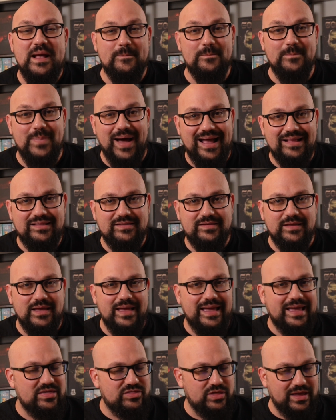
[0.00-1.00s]
but
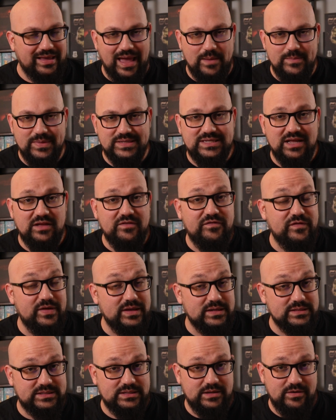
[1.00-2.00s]
the game itself
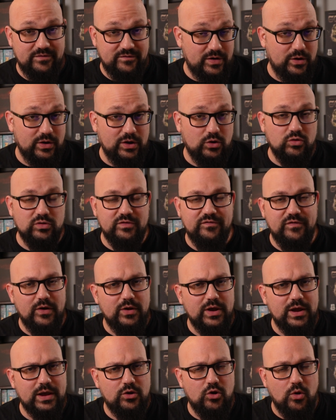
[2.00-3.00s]
feels very good,
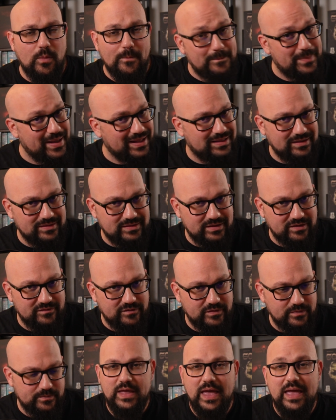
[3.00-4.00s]
very
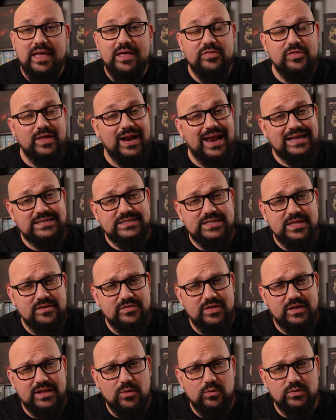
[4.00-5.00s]
competitive. The last thing
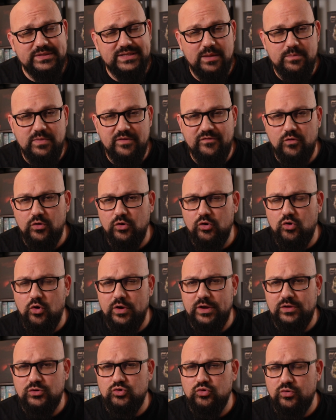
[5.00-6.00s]
that I will say before
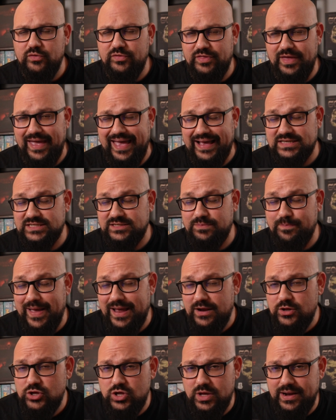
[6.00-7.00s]
going to the
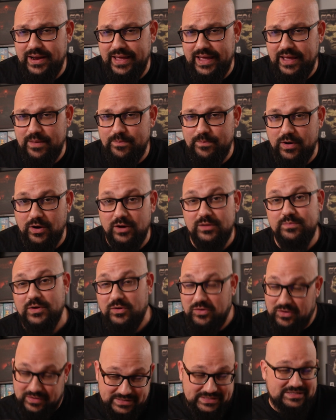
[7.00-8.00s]
expansion part,
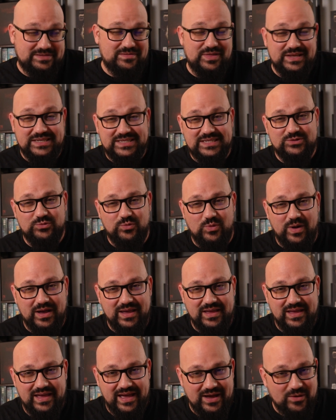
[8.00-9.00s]
because this is
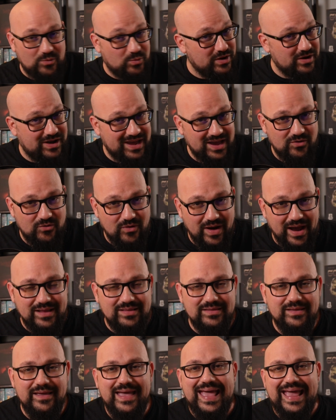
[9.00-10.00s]
why we're here,
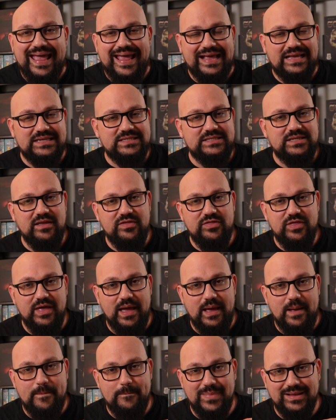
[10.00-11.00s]
right, is
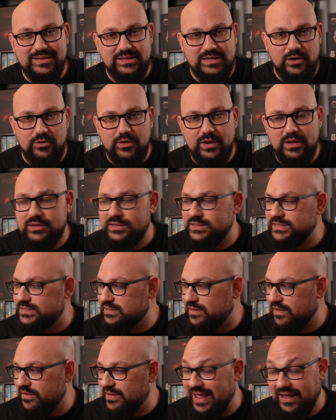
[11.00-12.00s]
the
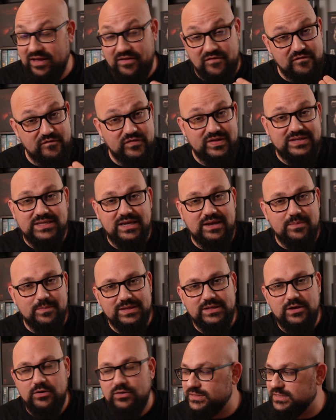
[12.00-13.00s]
materials, like physical
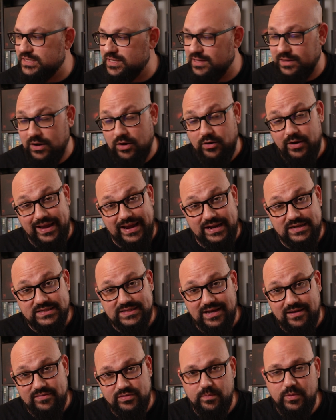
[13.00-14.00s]
materials that are
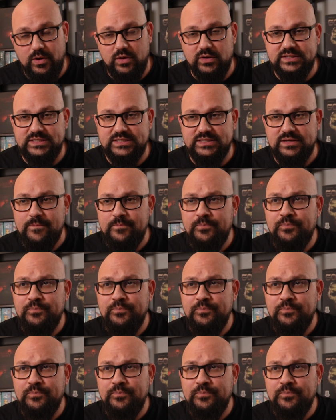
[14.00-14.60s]
inside the box.